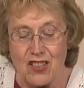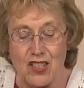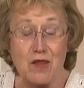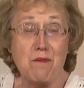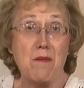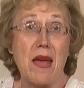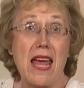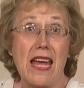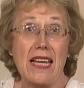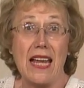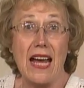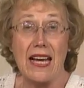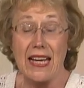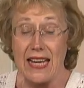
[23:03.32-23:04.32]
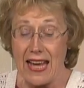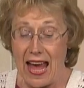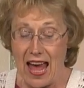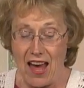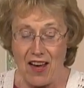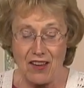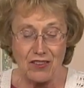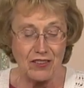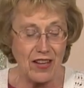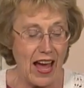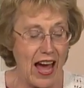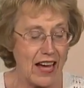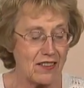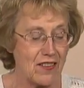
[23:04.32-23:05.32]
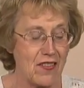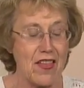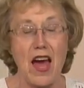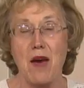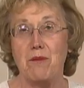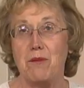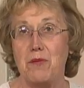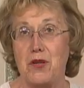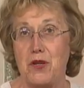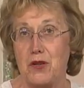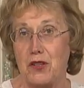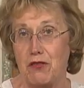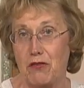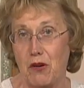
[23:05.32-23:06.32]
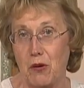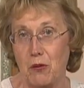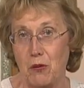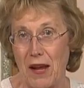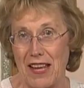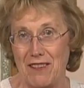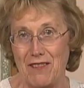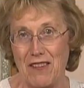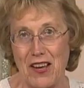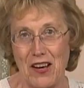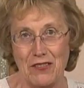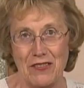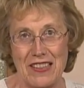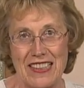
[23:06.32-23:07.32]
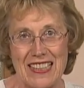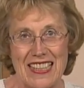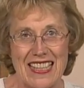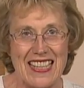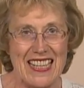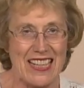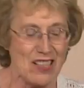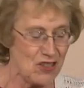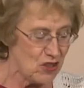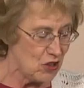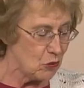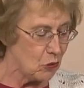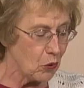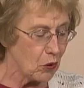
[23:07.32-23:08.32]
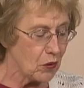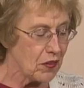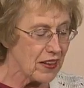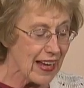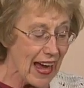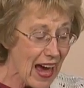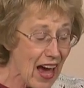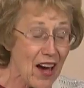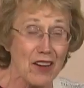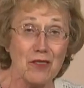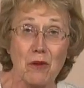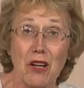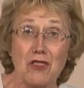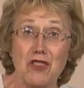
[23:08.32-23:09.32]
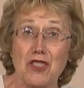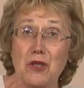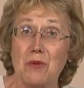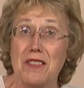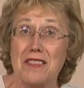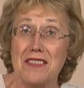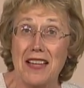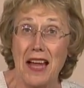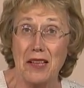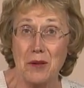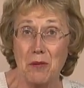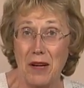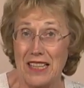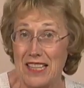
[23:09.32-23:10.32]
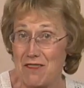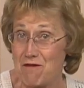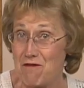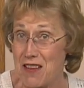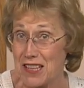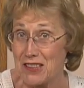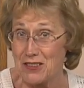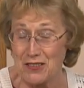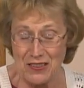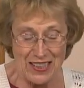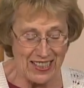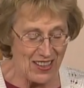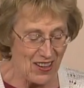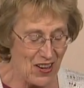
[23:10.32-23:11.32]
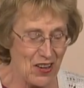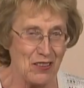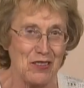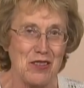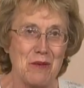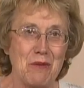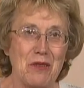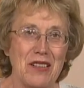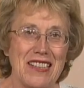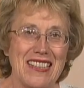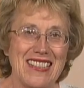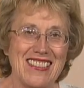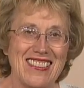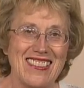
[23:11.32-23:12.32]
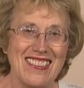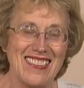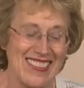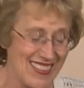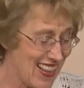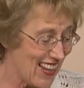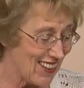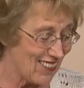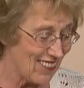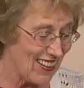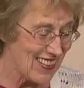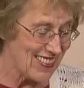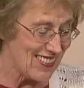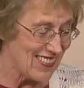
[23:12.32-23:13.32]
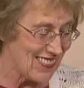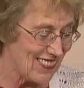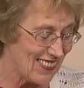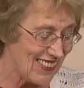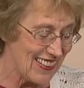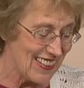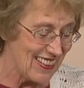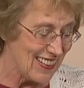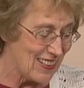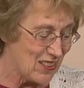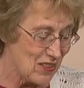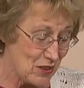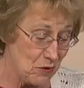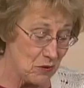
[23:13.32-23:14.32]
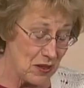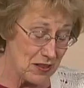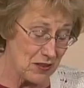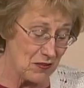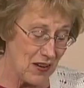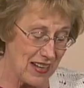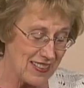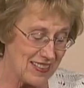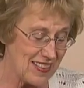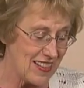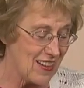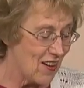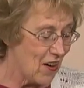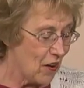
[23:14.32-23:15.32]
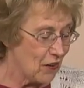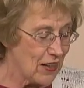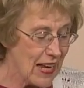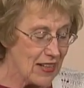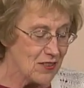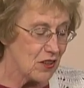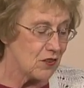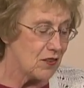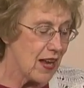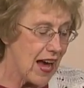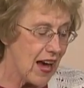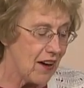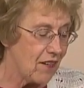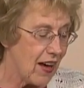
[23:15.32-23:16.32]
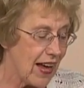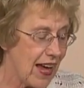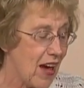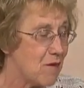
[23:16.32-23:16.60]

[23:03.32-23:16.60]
she made a gown out of that beautiful red velvet. And she wore the gown while she was celebrating victory over the British. Isn't that a great story? She was feisty. Okay, so now I